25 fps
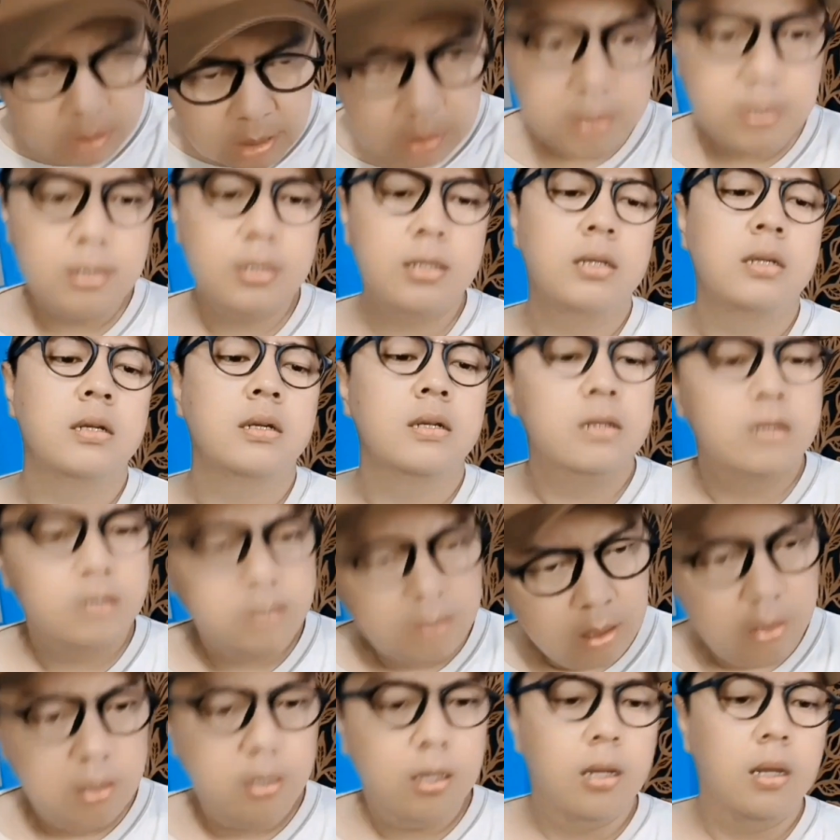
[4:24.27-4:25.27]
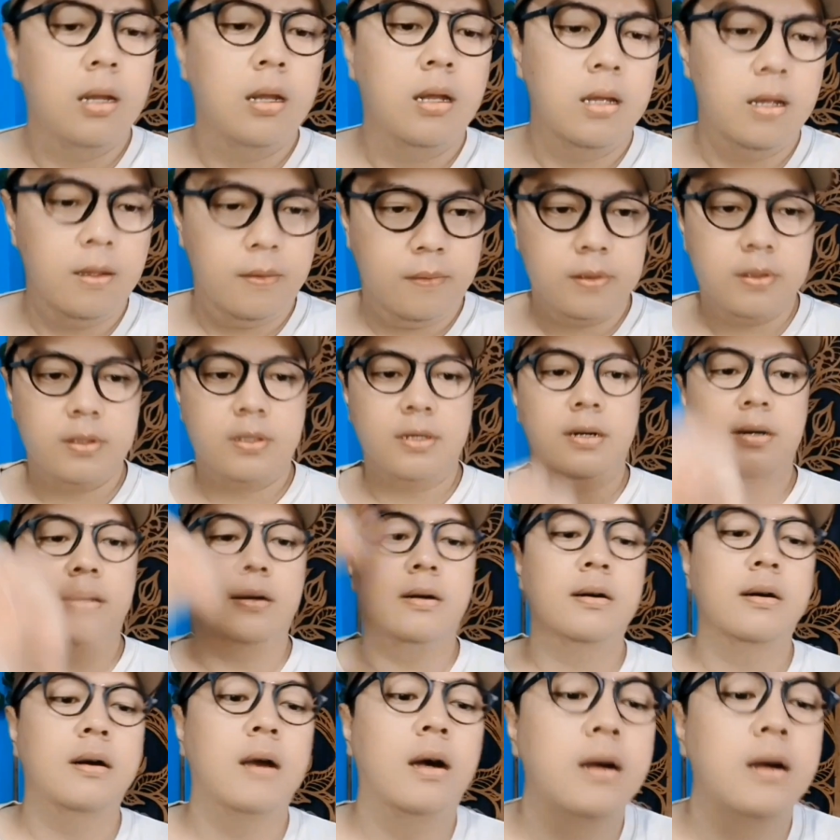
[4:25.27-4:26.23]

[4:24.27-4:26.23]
Nobody speaks.